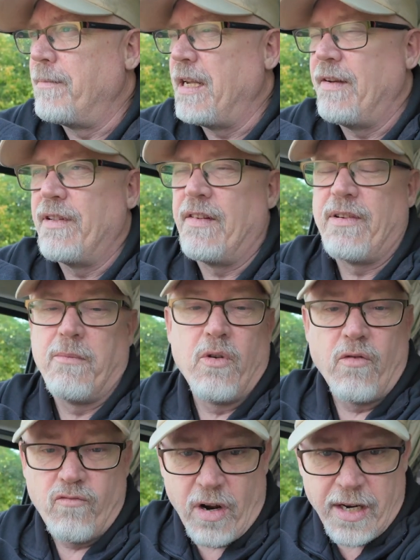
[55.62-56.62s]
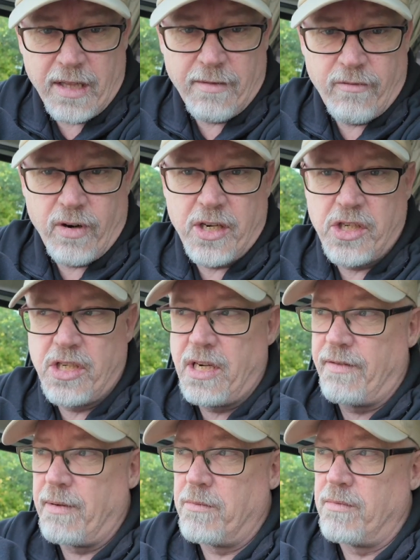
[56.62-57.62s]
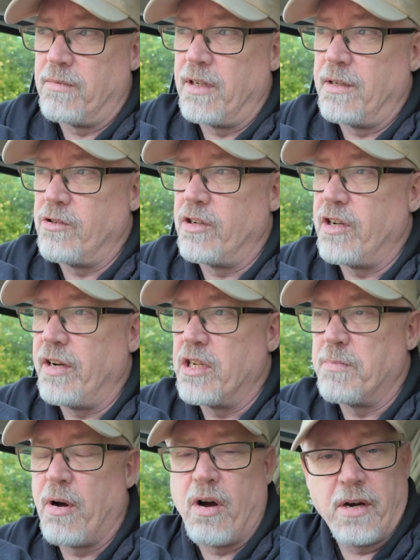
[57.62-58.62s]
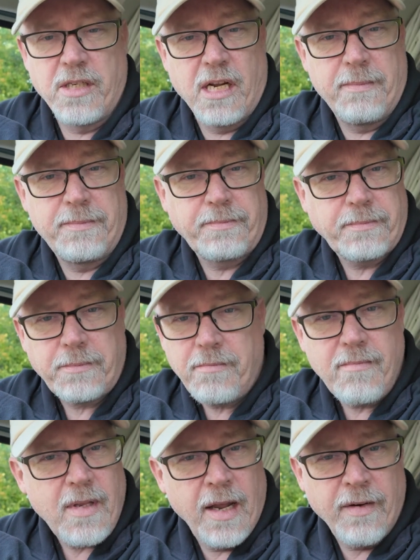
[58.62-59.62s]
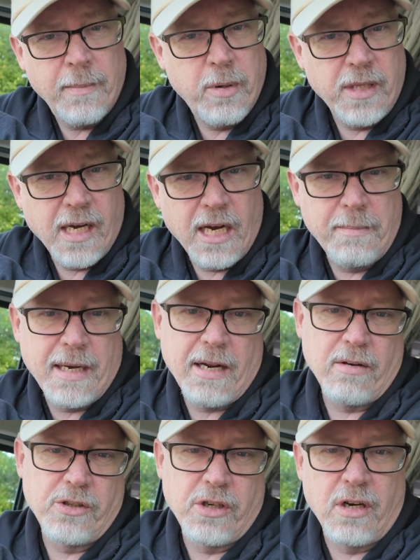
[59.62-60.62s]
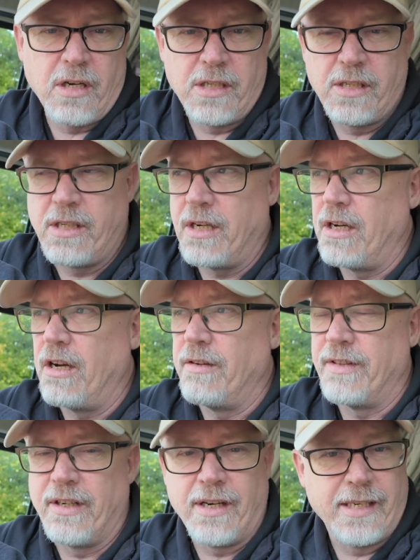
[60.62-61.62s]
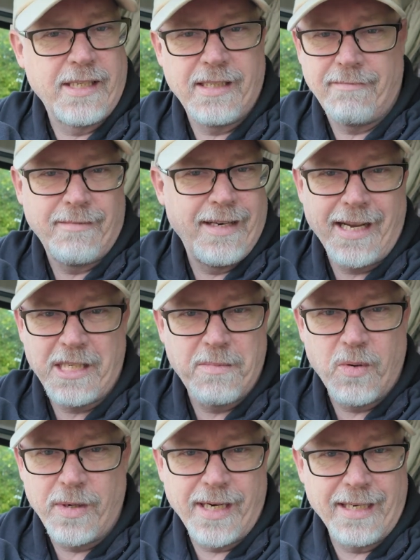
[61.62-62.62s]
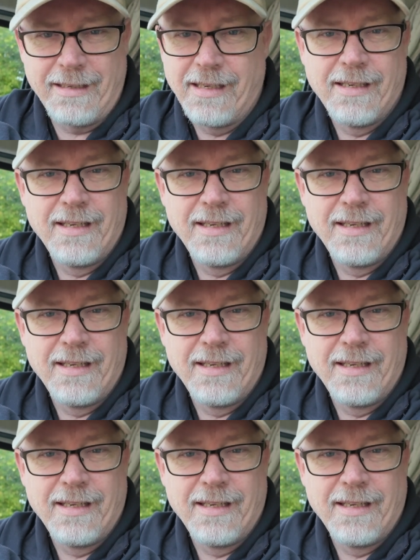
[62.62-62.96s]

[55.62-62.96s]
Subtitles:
Even if I'm not running the fridge, if I'm literally just parked up, if I put the iPad on charge overnight, next morning,